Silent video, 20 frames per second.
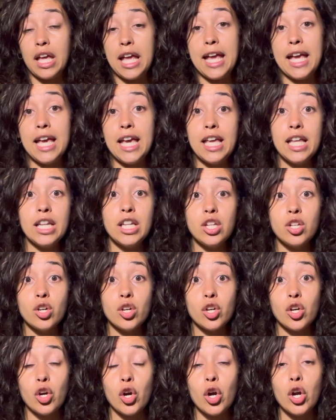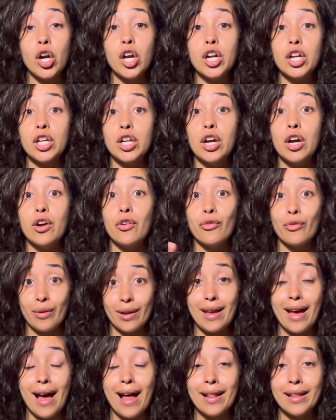in your current uh,
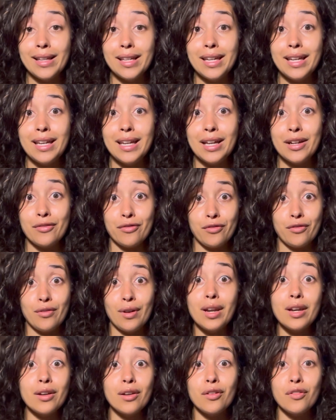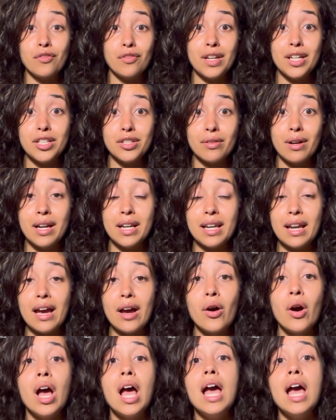reality in front of your face right now